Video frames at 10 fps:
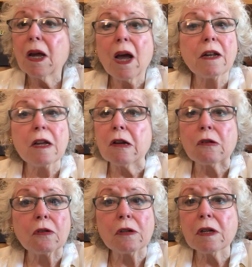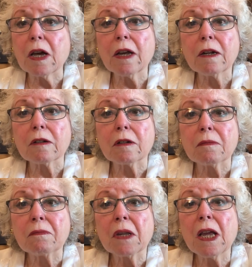And he couldn't get it.
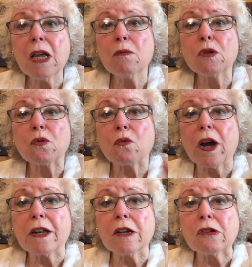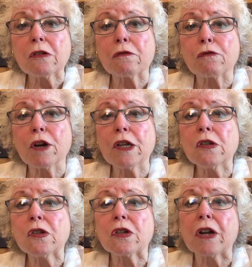He was writing to
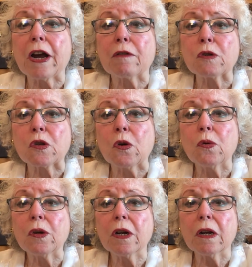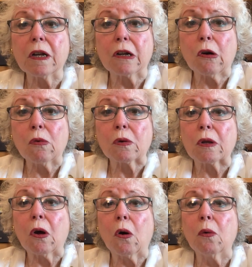friends in Arizona, in
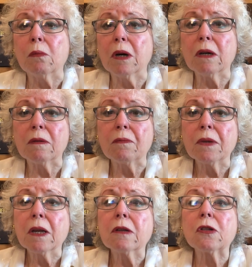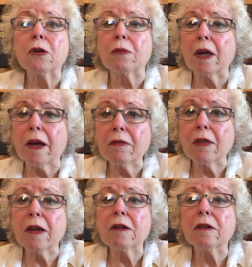Oklahoma, so that
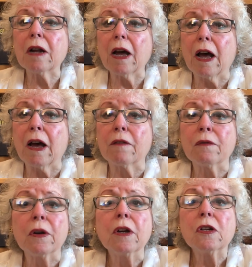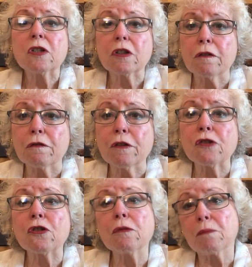they could have
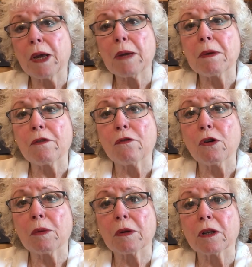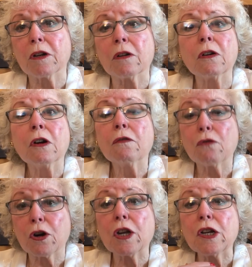sufficient baby formula
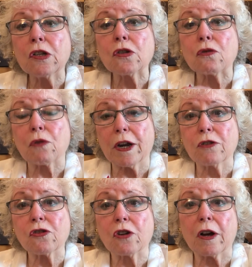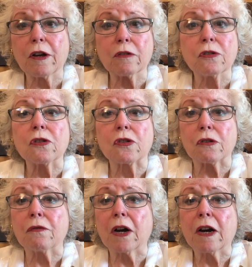for his grandchild to
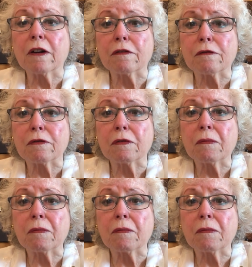survive.